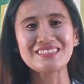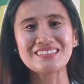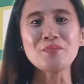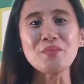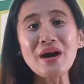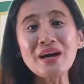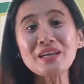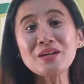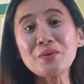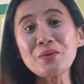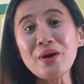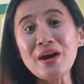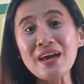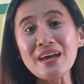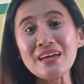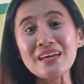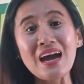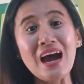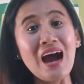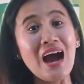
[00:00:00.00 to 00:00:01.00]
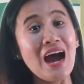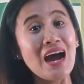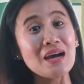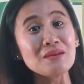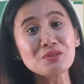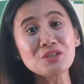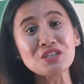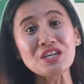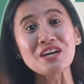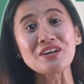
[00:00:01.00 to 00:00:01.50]
By the way, I'm
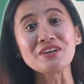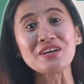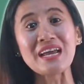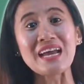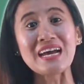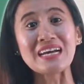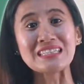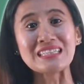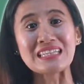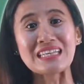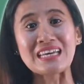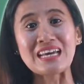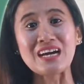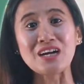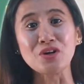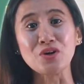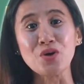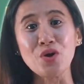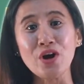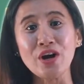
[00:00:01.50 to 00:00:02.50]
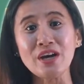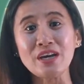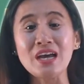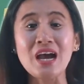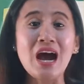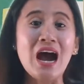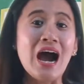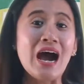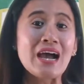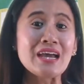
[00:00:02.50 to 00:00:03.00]
Cherryanne.
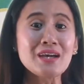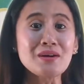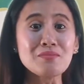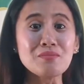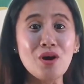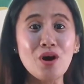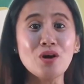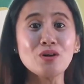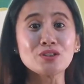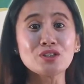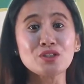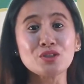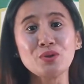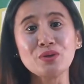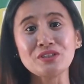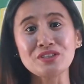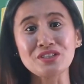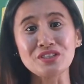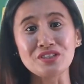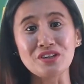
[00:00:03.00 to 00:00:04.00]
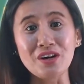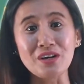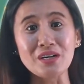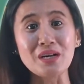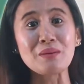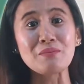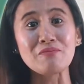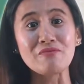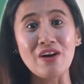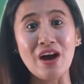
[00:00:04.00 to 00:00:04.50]
I am also a
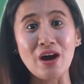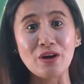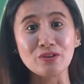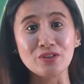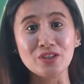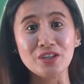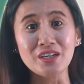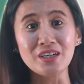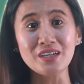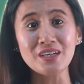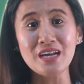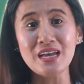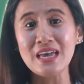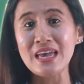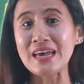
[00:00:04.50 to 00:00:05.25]
startup founder,